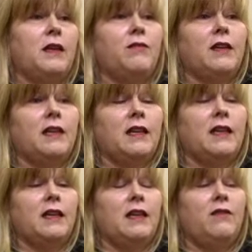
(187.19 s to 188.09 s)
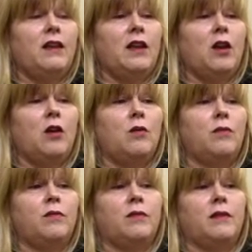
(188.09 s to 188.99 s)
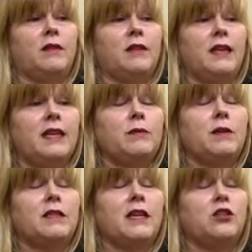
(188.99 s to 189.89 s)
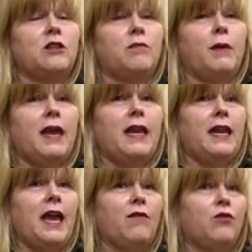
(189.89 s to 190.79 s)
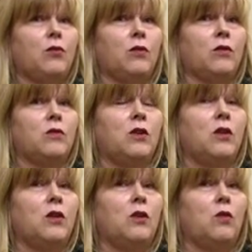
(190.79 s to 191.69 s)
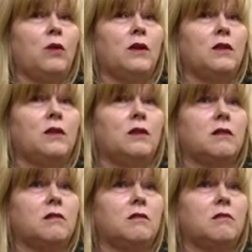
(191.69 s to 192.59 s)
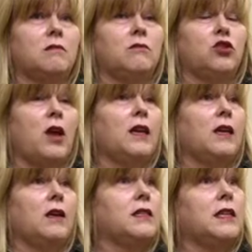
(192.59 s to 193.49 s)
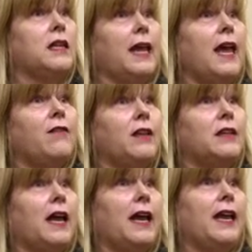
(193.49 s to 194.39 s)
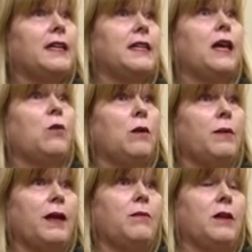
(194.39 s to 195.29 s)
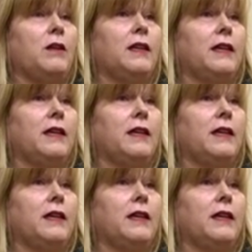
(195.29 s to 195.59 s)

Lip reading: even at home, the expectation of pain afterward was shocking because I didn't have it. I had to take one pain pill,